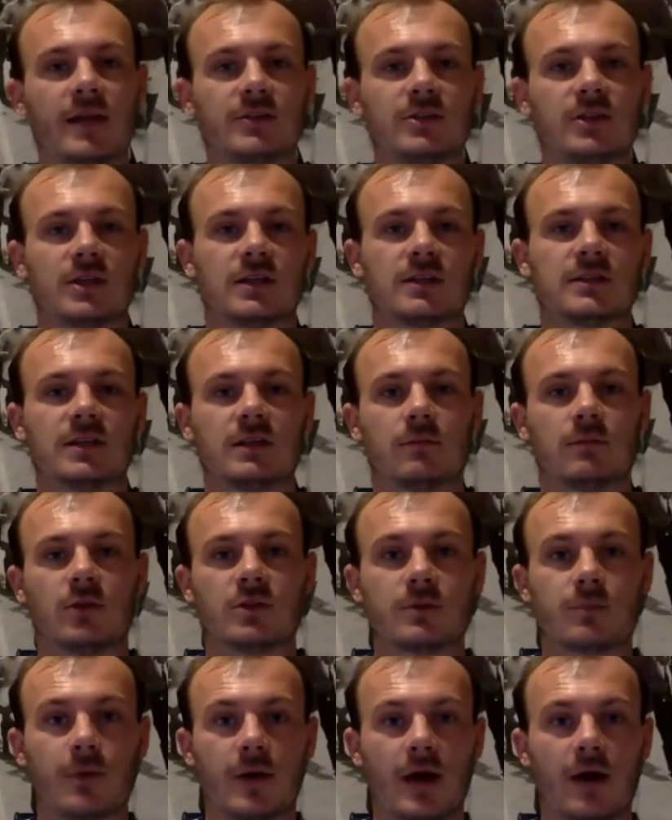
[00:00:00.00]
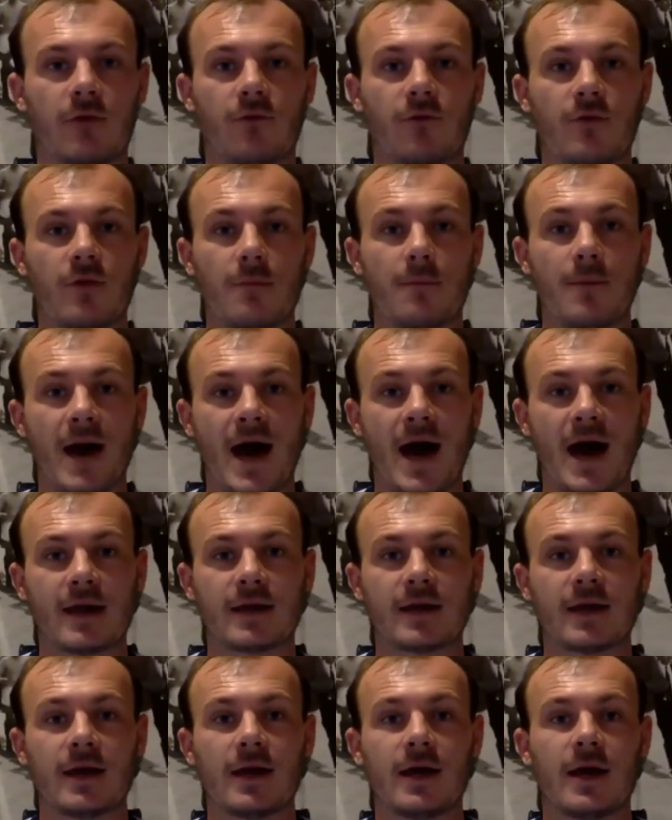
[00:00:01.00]
you're going to see them look to play out from the back.
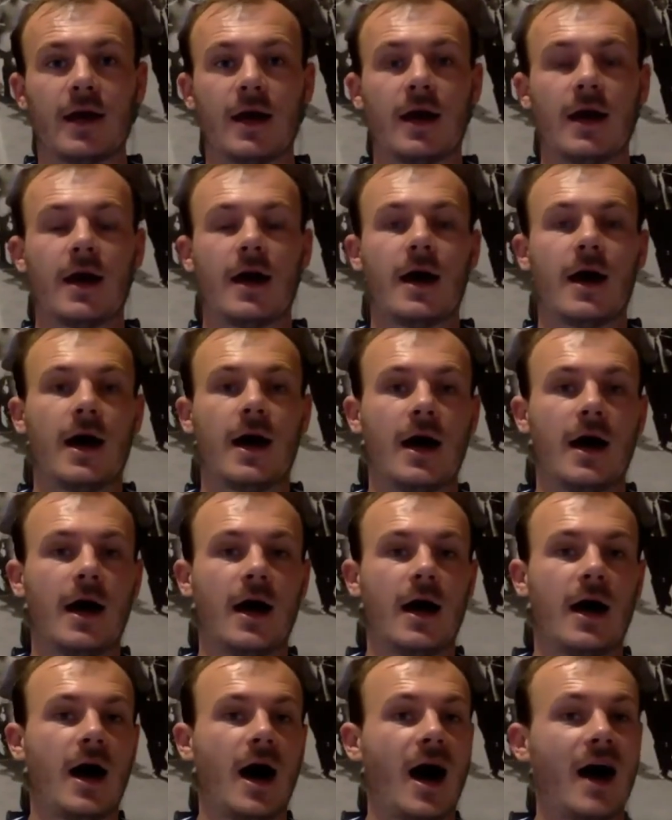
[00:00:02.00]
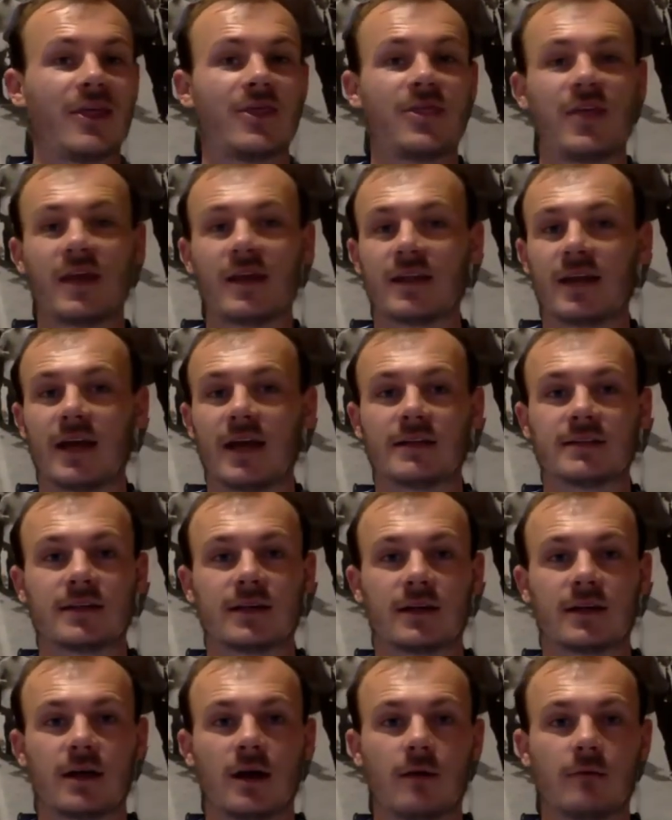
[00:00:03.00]
I think that it's going
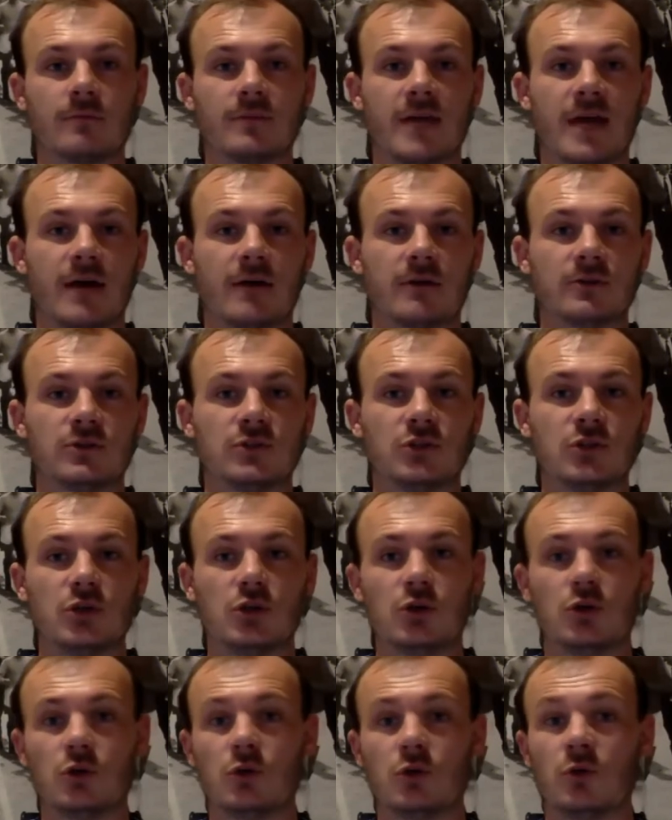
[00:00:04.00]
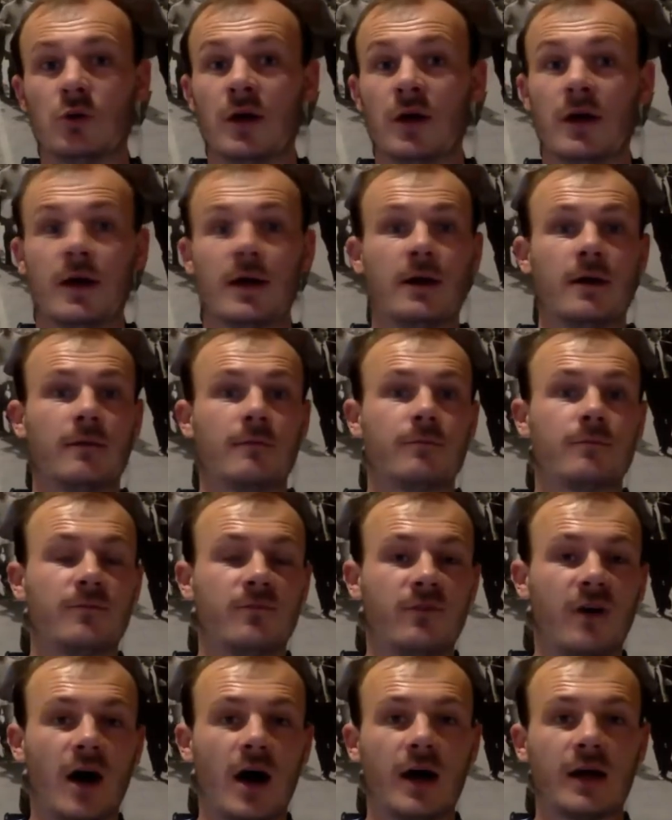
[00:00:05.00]
to come down to
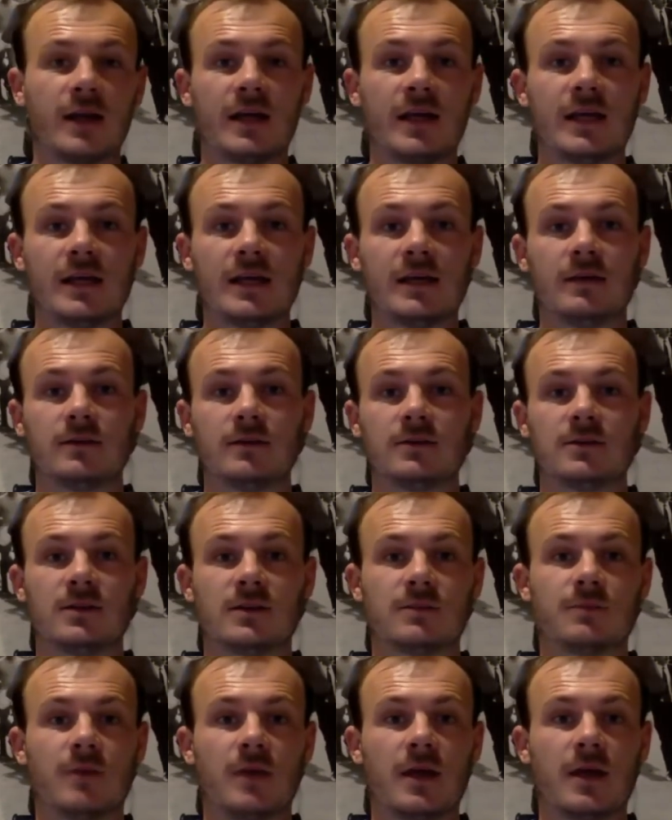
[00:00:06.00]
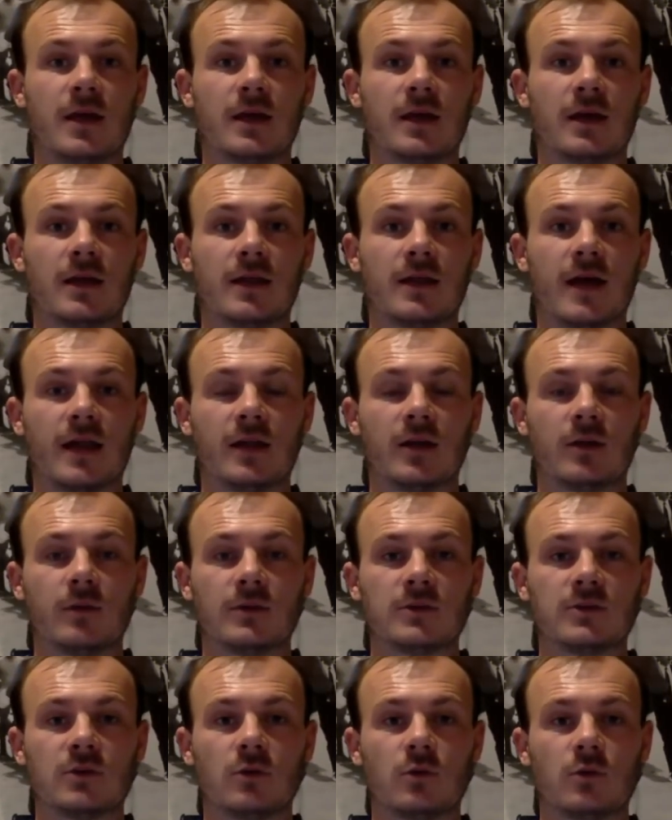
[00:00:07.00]
Vardy just being that little
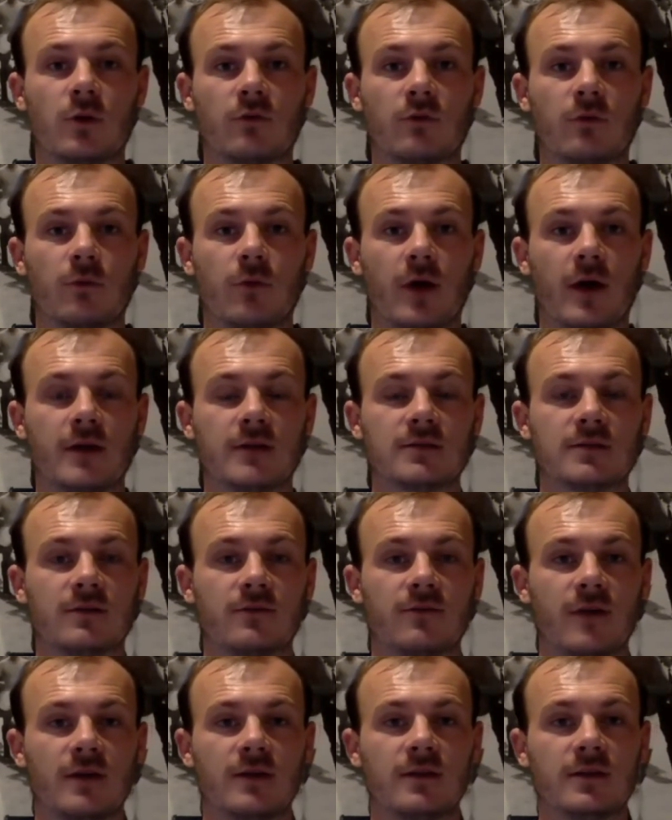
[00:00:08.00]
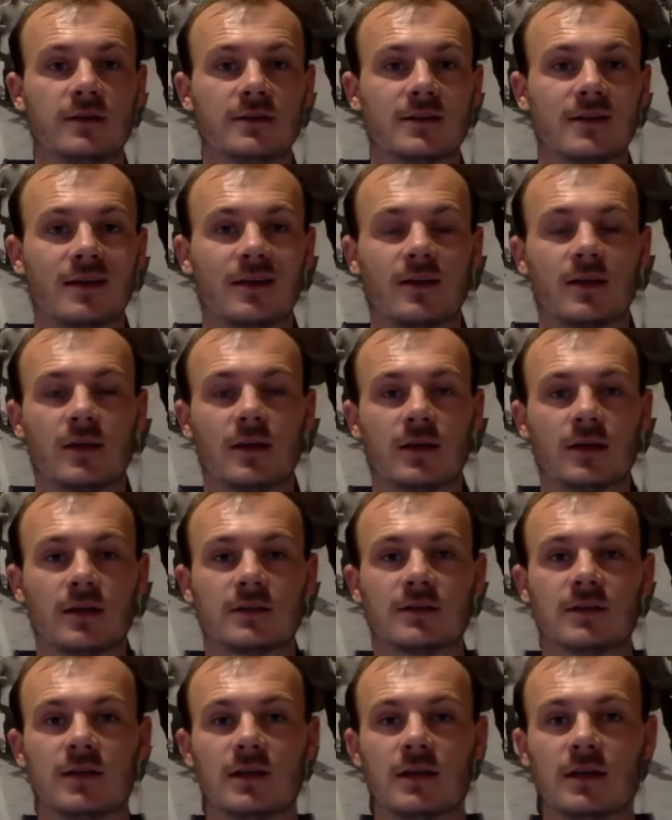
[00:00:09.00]
bit too quick for Brighton's defenders, and I think you're going to
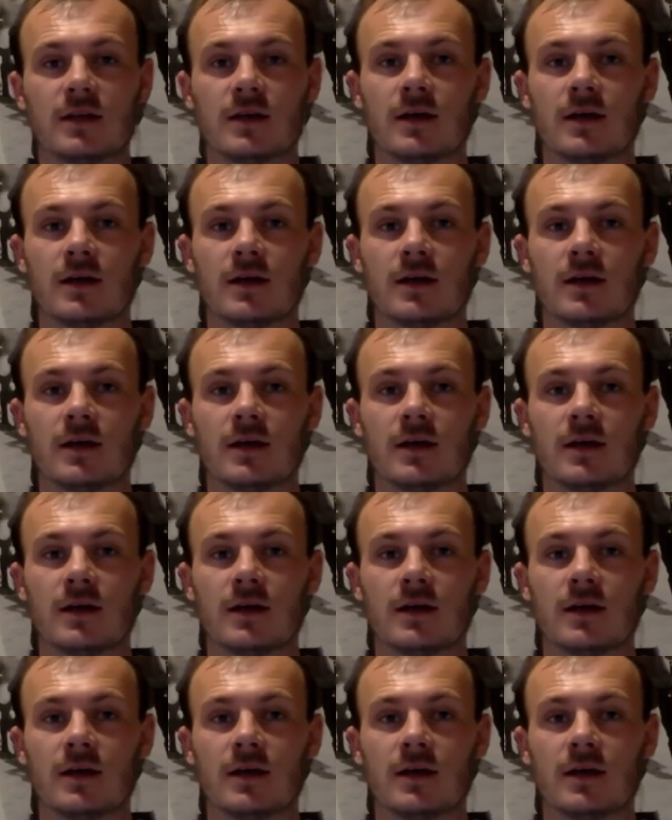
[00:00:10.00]
see